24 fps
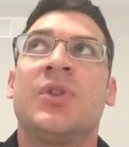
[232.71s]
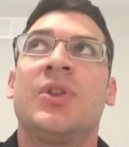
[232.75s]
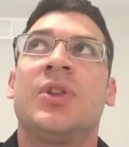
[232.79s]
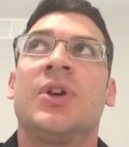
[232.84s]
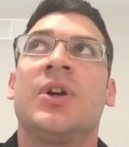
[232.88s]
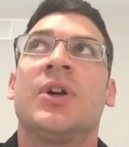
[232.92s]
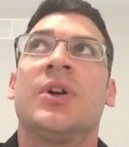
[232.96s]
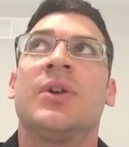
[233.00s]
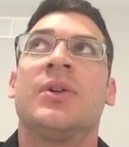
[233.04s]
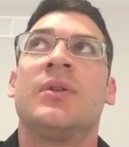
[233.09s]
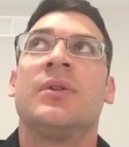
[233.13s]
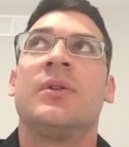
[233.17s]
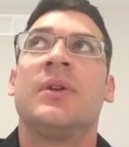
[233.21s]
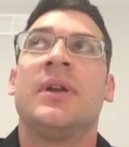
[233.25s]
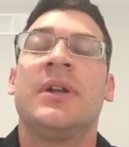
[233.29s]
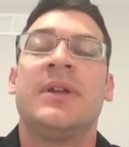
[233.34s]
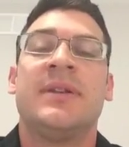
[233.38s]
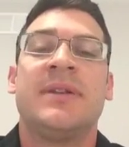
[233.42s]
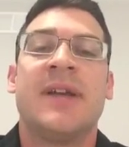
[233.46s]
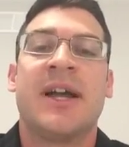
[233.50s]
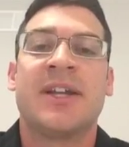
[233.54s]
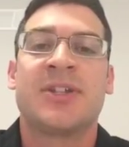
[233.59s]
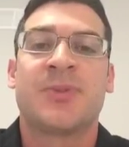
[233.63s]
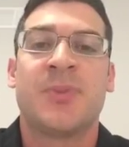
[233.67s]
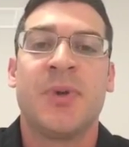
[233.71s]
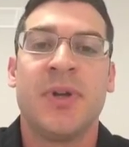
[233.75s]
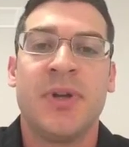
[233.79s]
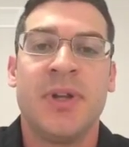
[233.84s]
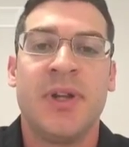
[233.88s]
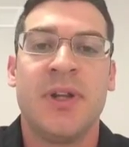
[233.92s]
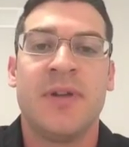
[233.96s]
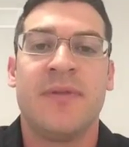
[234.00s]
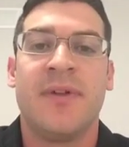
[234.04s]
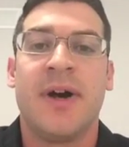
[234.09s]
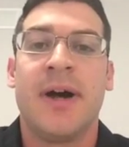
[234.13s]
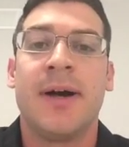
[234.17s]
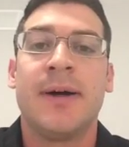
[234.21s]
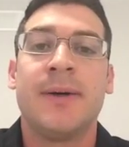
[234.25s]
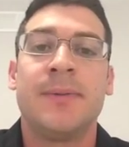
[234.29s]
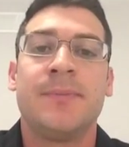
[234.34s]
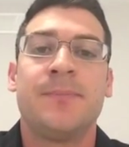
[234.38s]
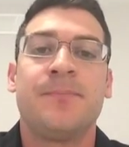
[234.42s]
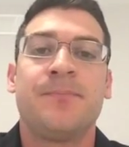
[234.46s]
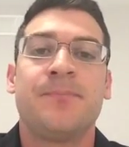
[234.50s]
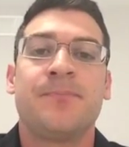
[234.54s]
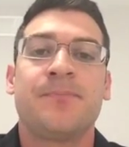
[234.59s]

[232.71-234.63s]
They're in desperate need of help.